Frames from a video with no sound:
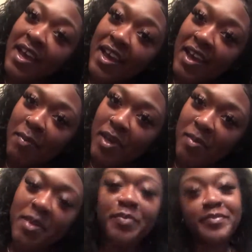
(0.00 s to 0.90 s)
Hey
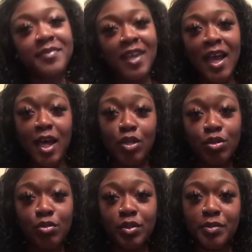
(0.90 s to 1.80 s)
baby, how you
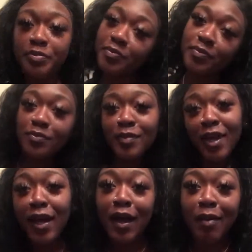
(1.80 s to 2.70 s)
doing?
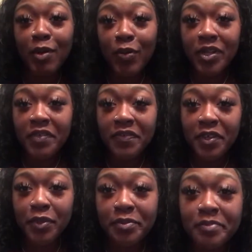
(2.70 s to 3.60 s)
I've been waiting for
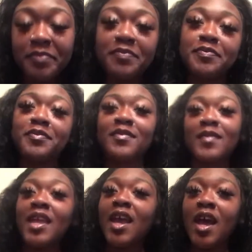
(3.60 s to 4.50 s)
you.
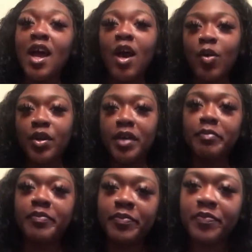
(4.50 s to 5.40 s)
Alright,
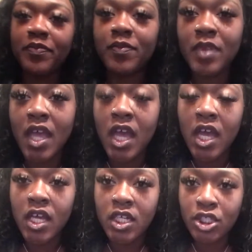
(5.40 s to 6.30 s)

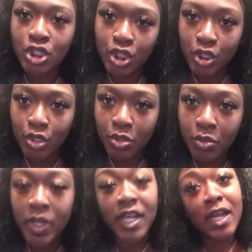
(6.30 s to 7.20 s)
it's your
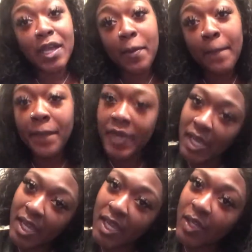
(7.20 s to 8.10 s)
girl and I am
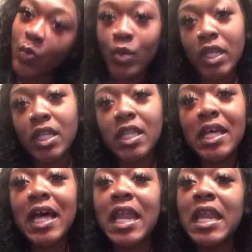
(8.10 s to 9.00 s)
back
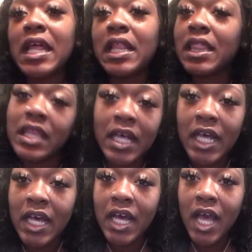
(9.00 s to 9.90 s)
with
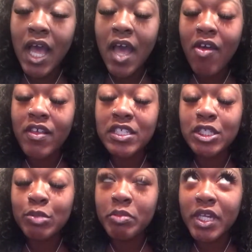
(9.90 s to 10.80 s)
another
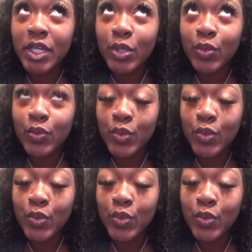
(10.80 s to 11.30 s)
video.